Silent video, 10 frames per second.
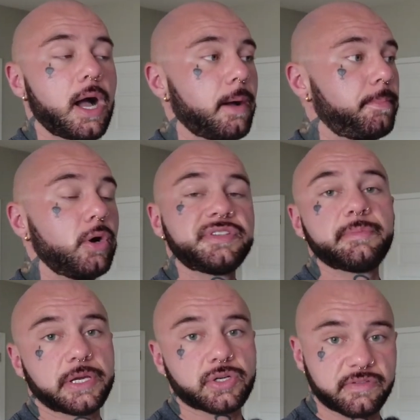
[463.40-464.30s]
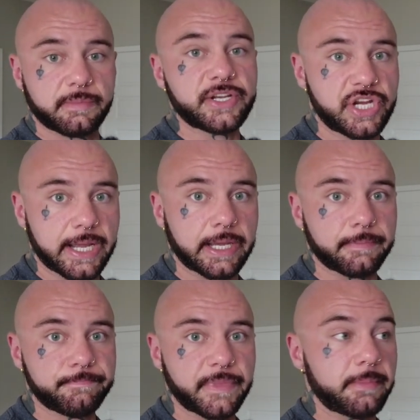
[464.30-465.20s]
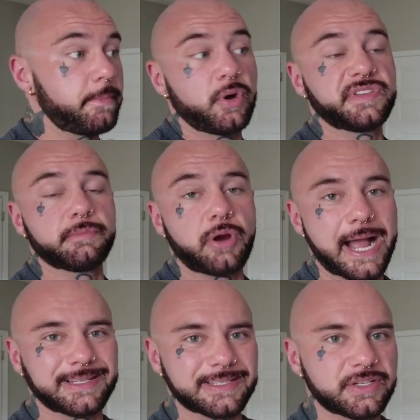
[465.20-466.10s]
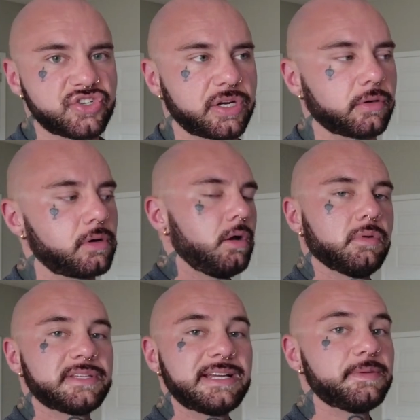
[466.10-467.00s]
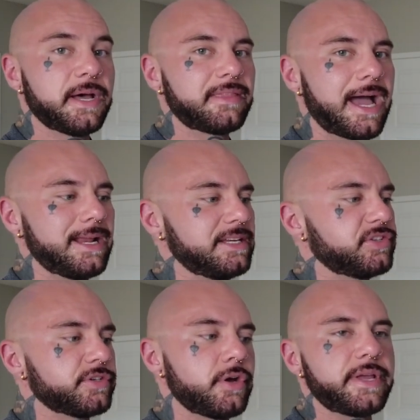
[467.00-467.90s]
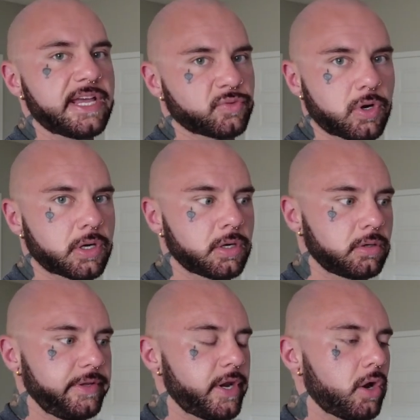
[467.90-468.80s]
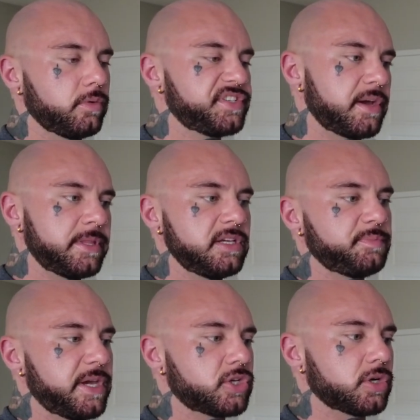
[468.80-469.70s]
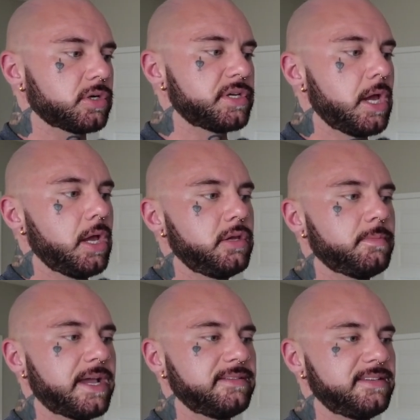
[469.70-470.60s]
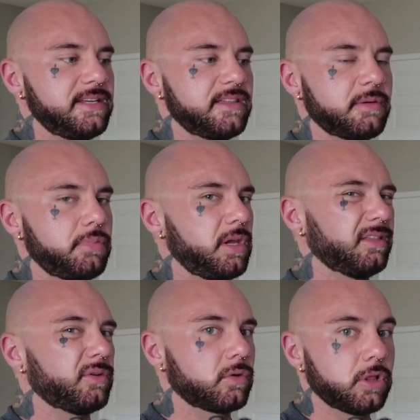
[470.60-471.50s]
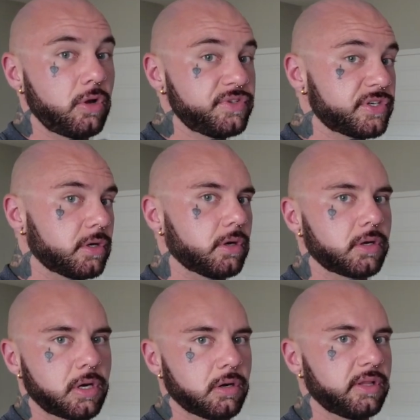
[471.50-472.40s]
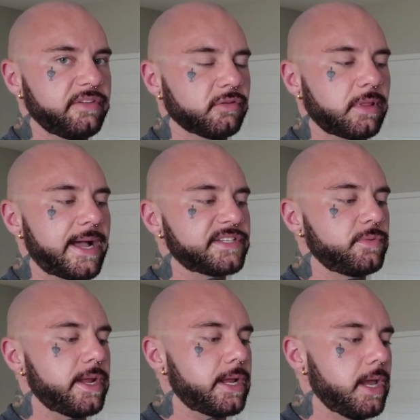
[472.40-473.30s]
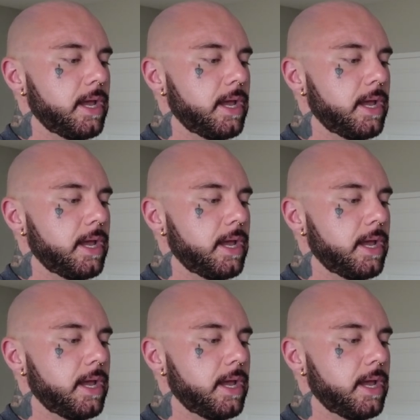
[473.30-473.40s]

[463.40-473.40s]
posing pictures for my check-in and my posing practice in general. What's nice about that is there's no guesswork. You know, some of these pictures, you might see them being a little closer currently from last week.